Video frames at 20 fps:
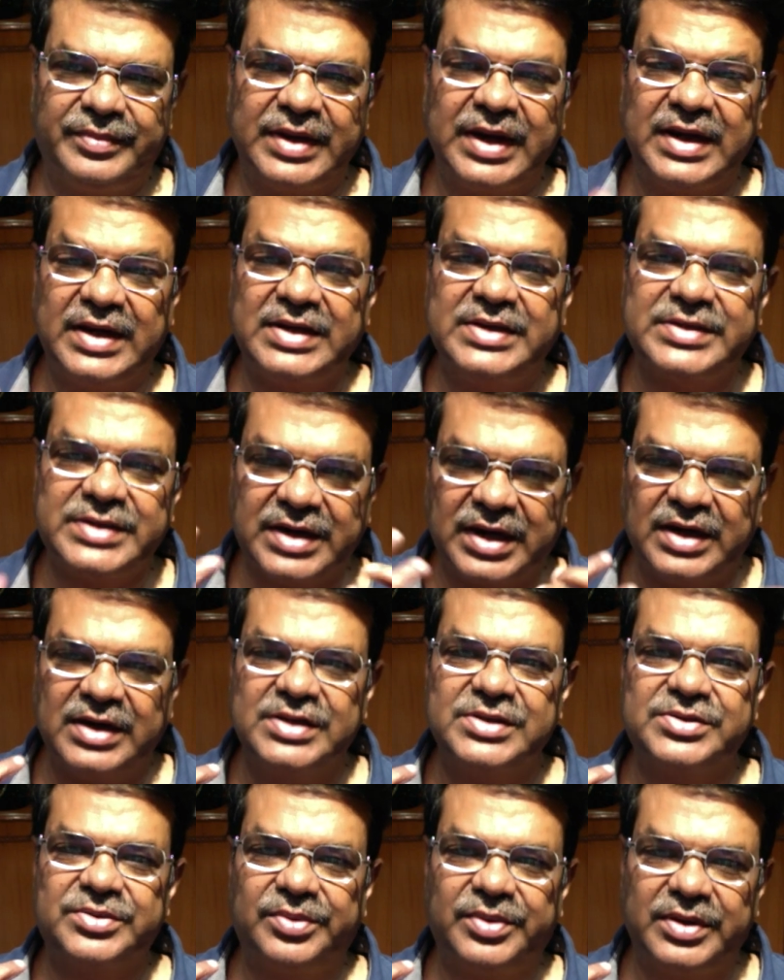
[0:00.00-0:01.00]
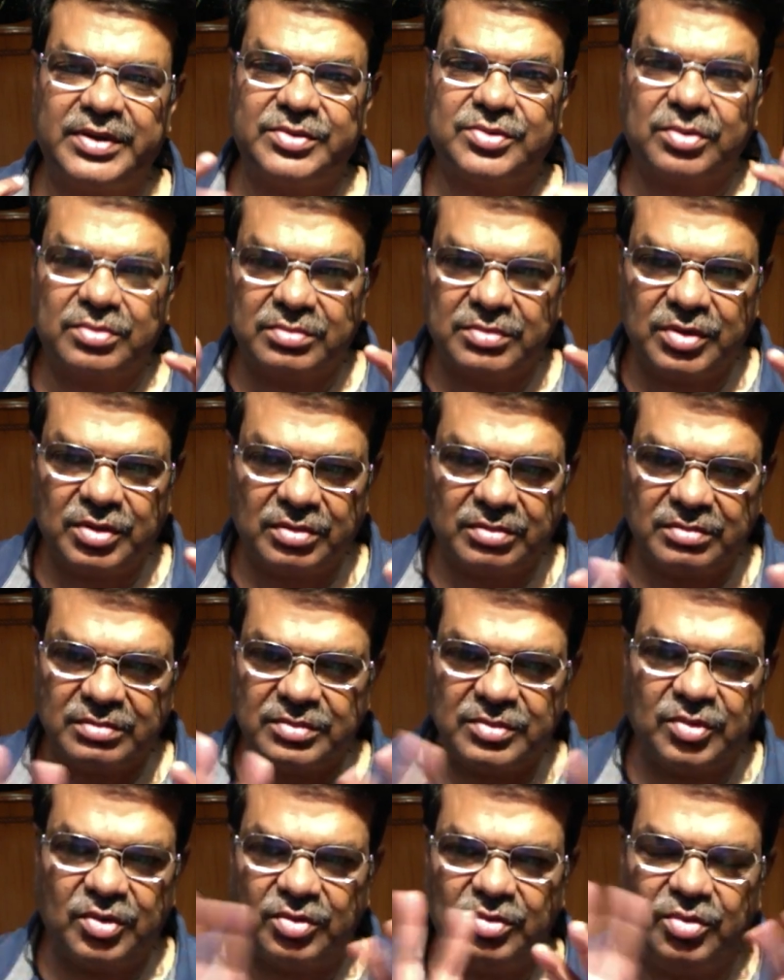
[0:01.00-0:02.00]
At least he understood it. So
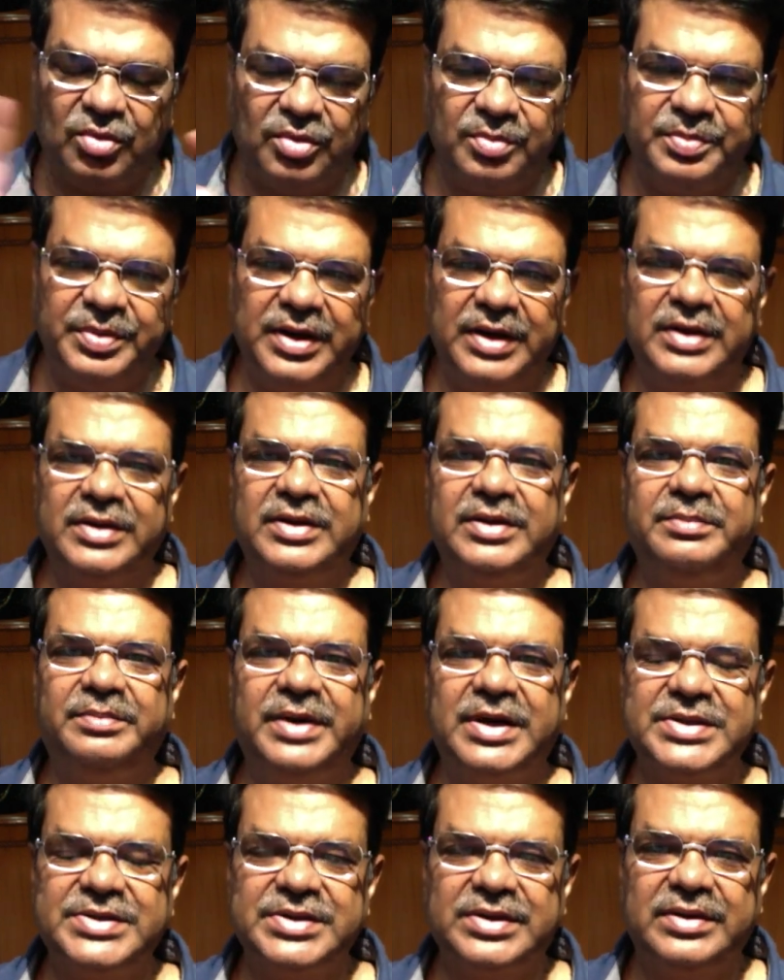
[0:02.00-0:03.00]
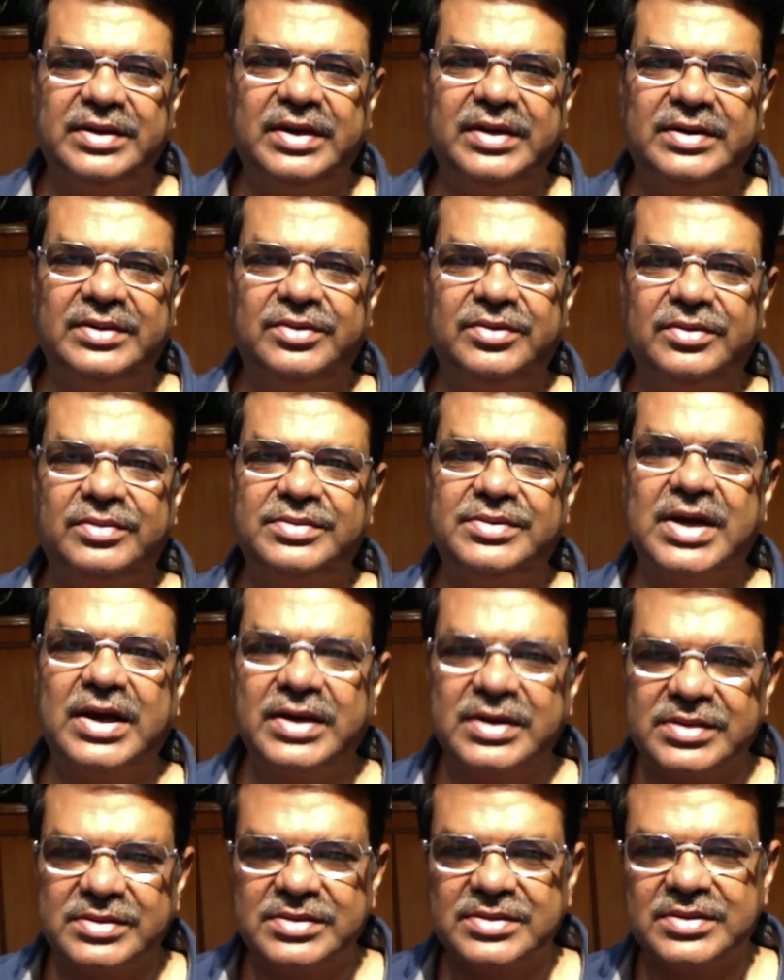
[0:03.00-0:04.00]
don't be under the impression that
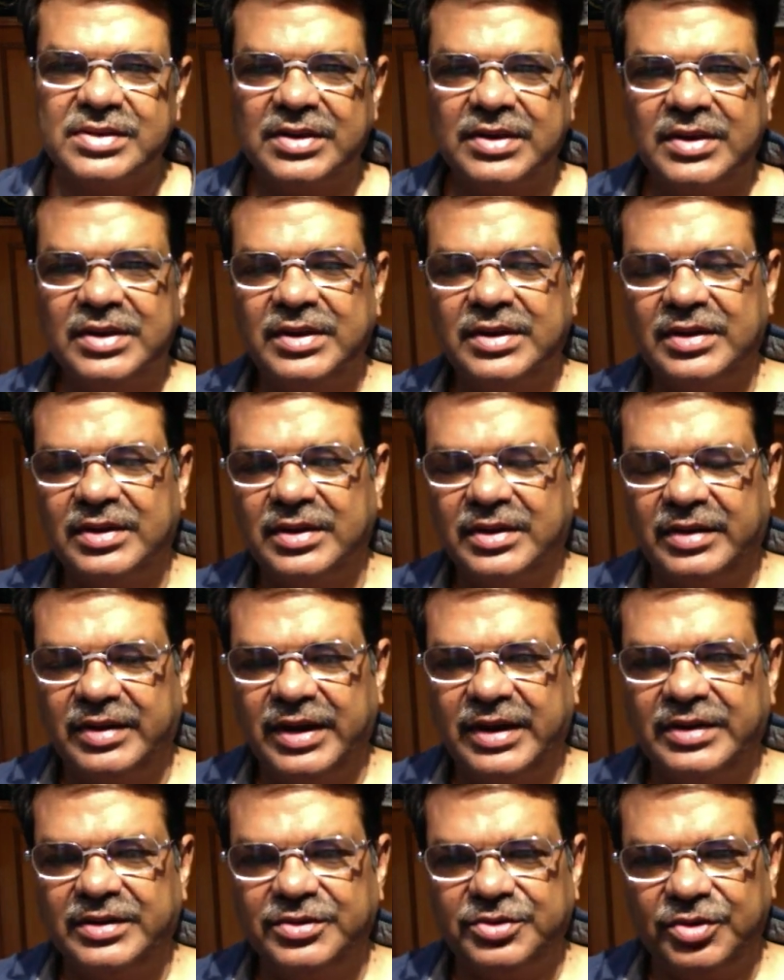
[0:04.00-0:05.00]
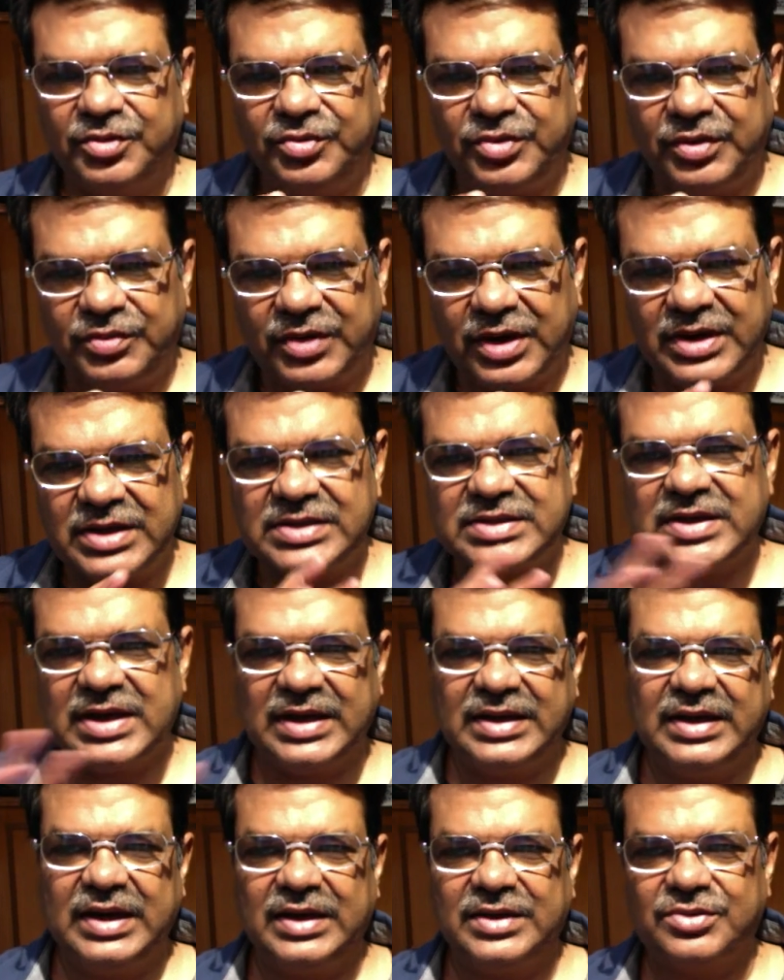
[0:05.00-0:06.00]
Sun is a great. You have to
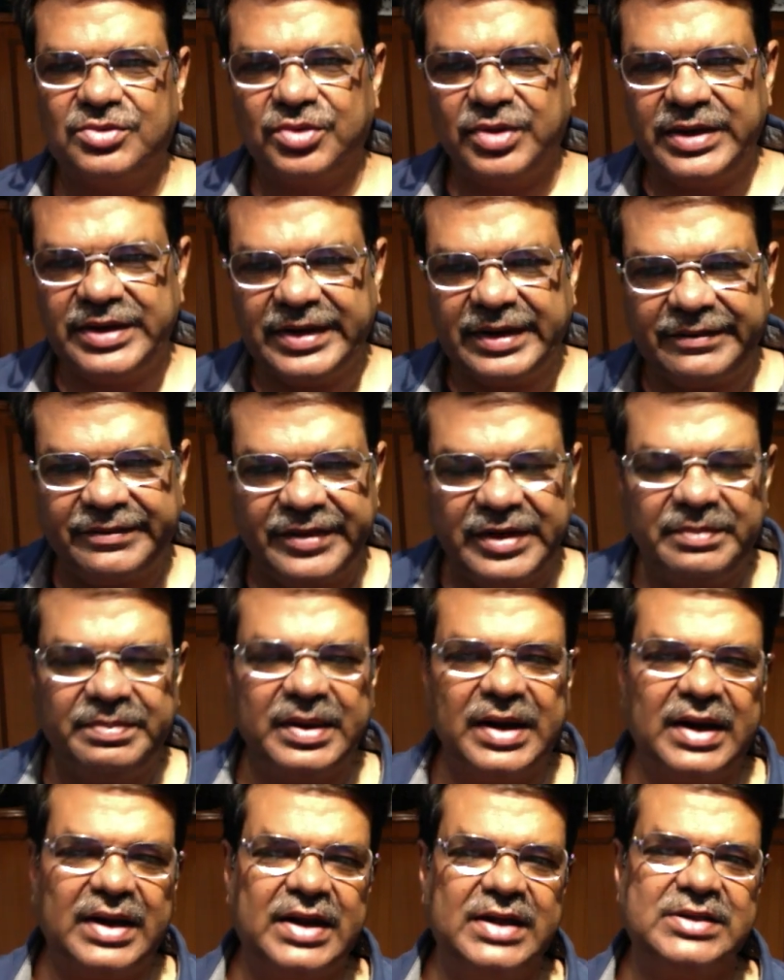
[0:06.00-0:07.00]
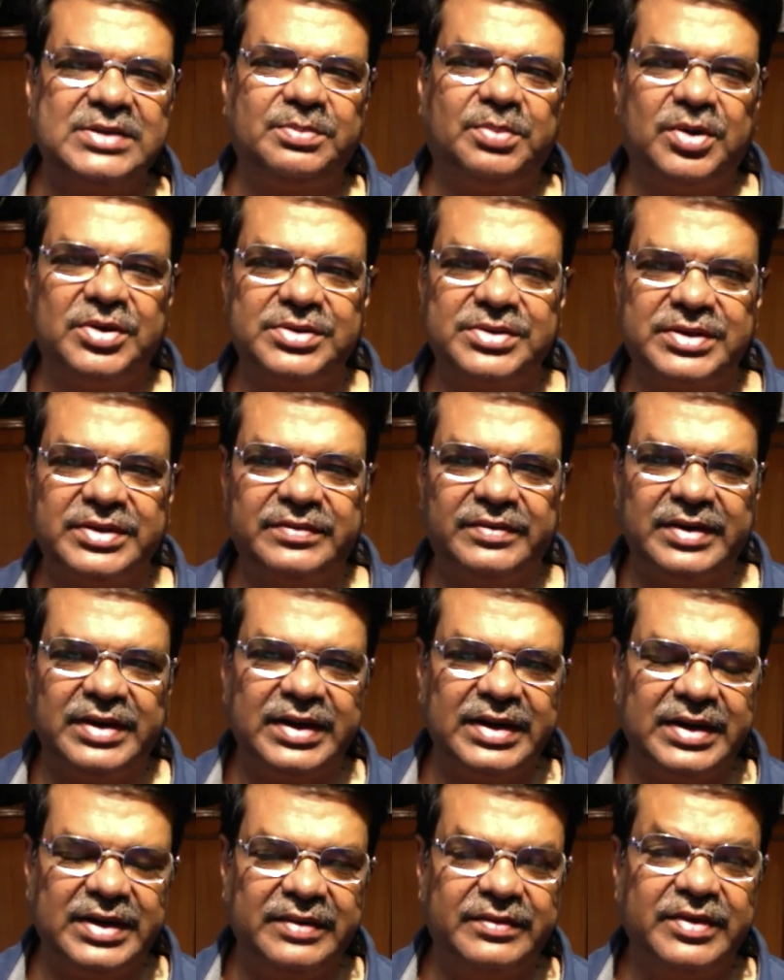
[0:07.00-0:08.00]
understand that. So every planet has a positive and
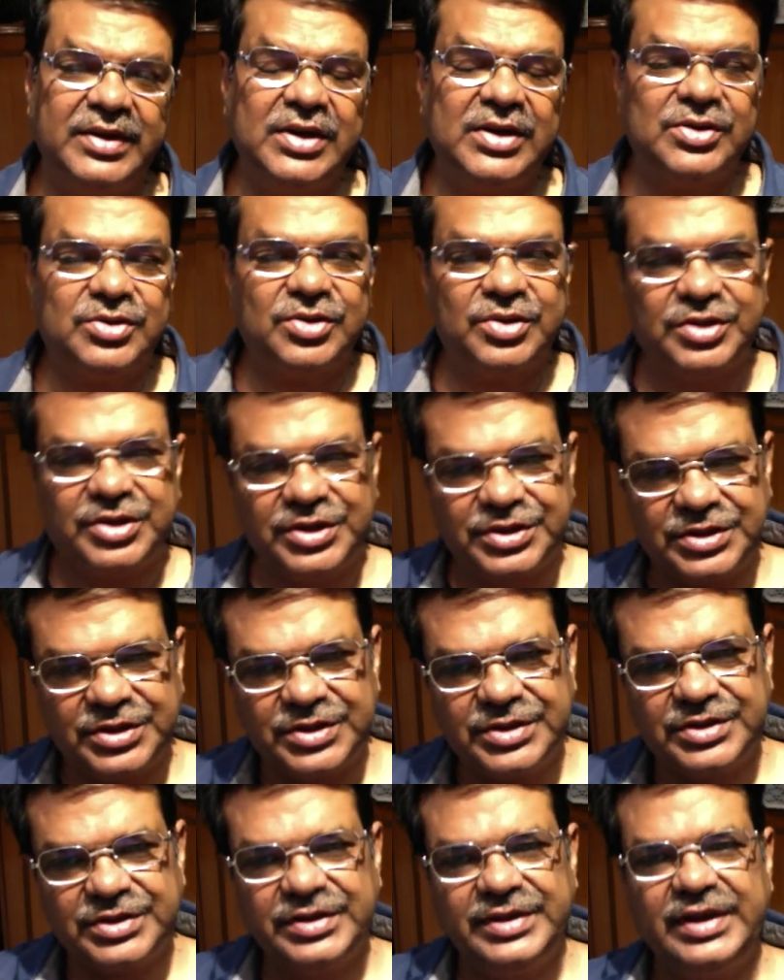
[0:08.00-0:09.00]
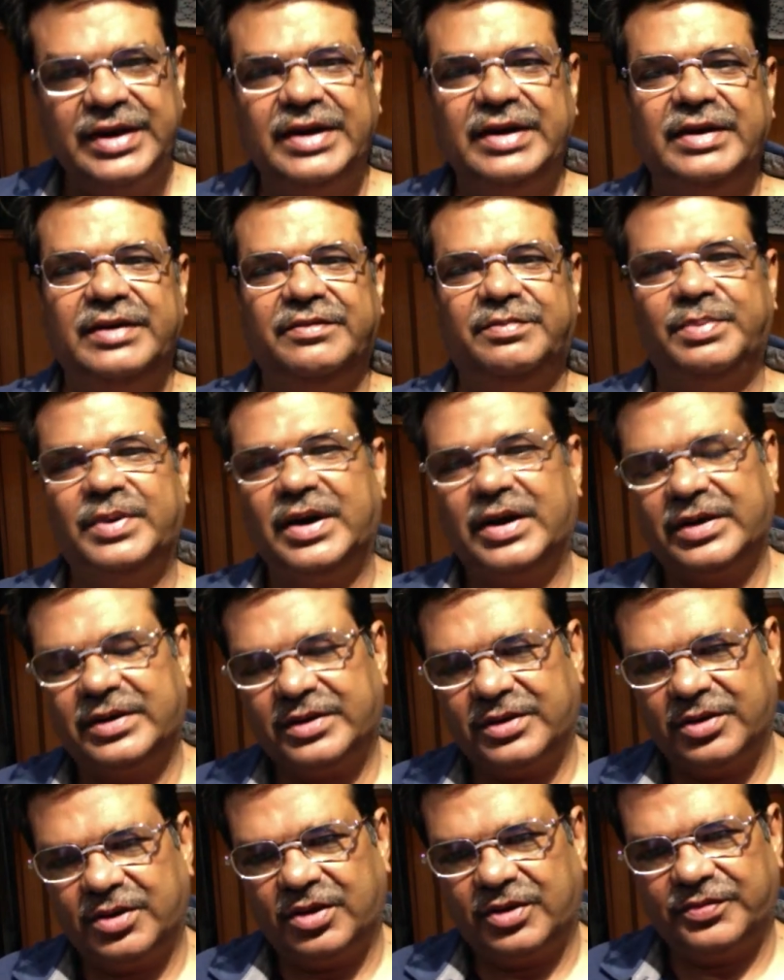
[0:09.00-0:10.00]
negative. So this is the negative part
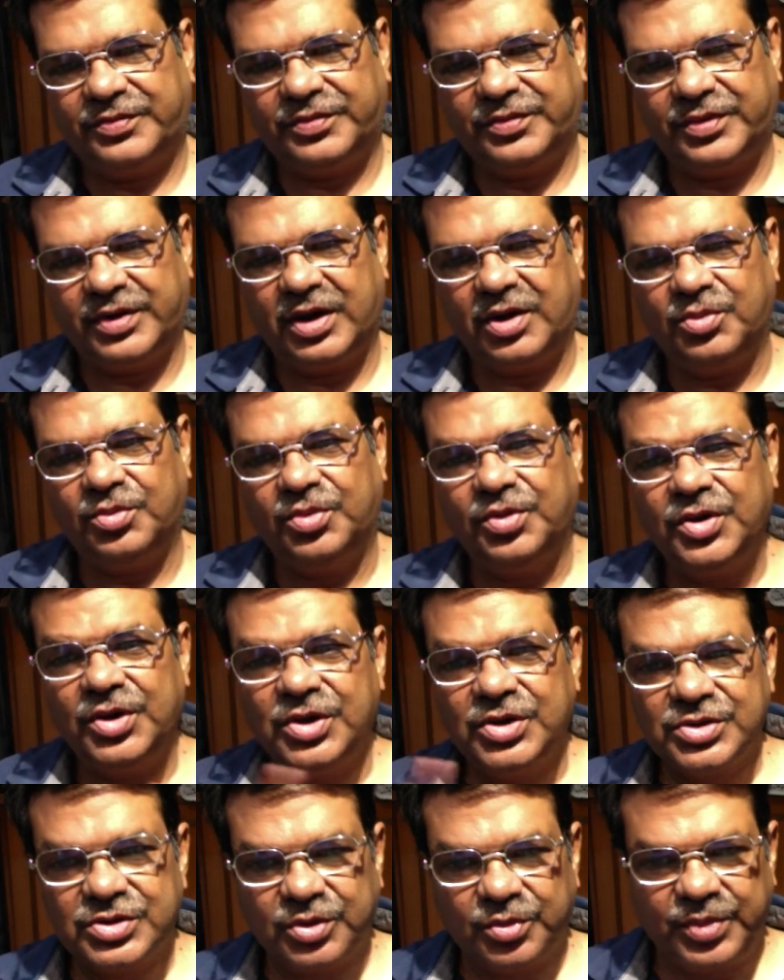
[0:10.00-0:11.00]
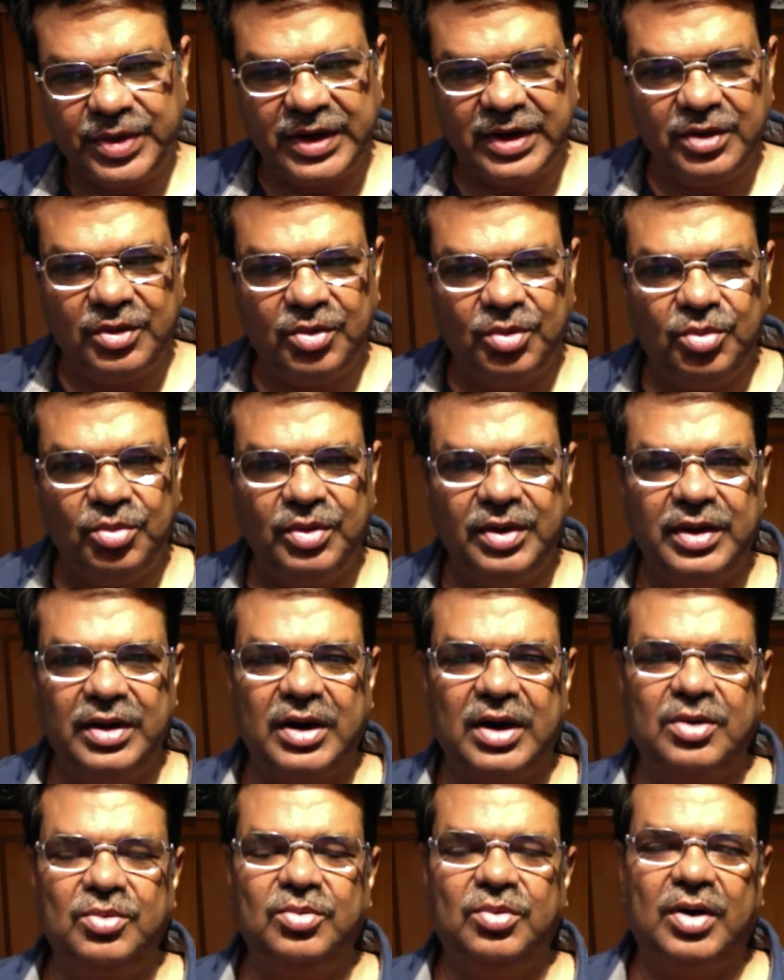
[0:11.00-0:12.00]
of Rahu. So when Guru and
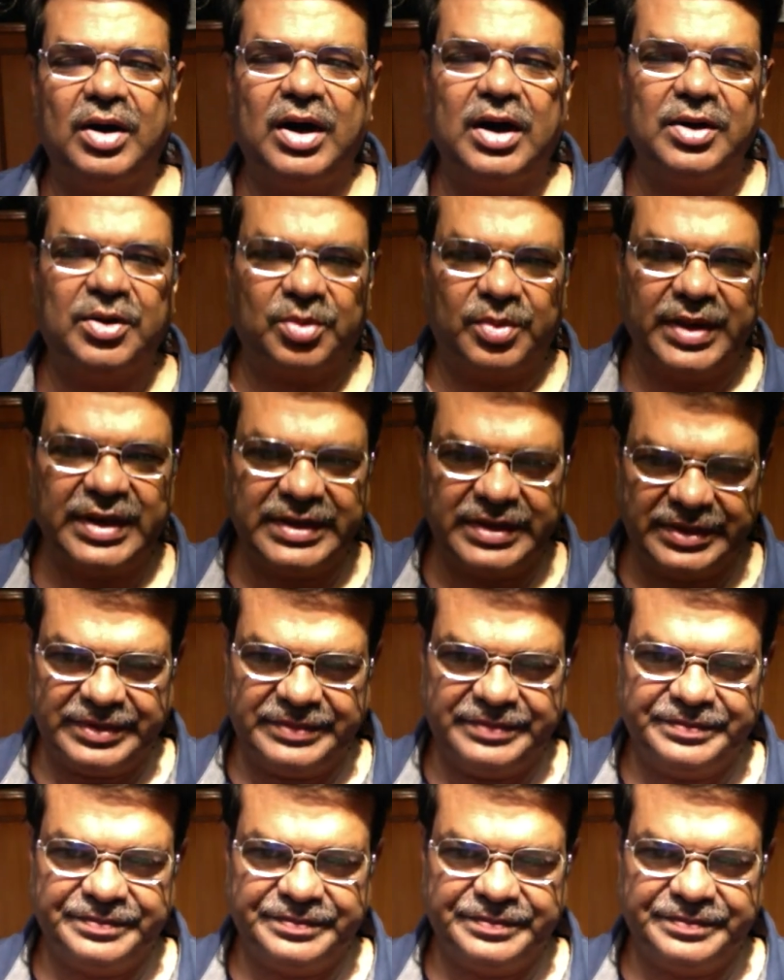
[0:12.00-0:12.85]
Rahu are together,